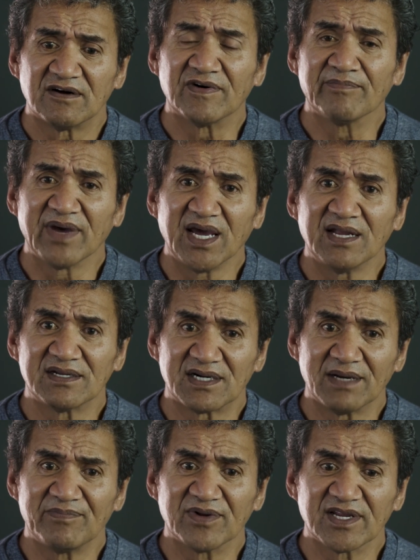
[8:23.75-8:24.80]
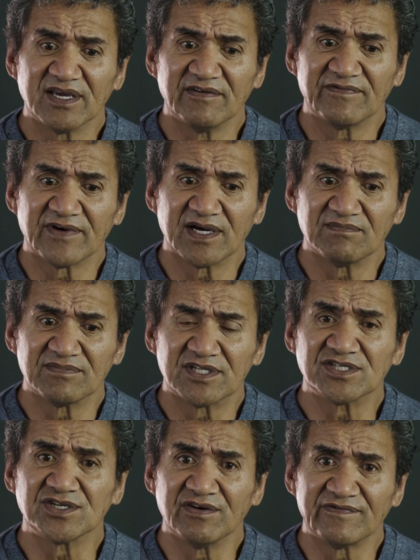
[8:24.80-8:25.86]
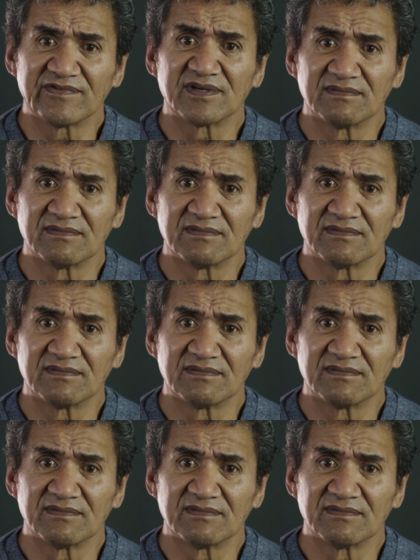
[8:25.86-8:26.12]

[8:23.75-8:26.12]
man that I believe deserved